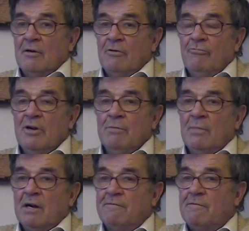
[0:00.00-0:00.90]
written
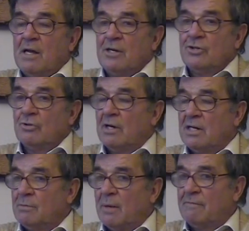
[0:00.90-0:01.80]
by French or
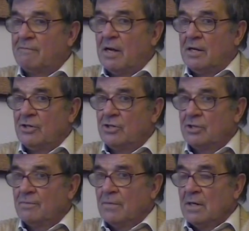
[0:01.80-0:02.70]
edited by French,
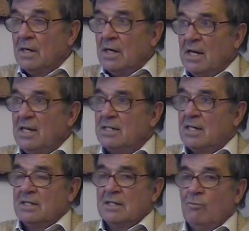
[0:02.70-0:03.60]
he
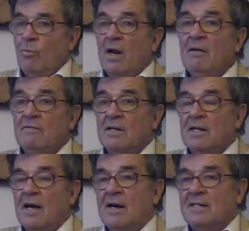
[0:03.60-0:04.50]
says that one of the
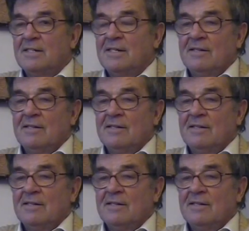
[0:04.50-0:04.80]
guys at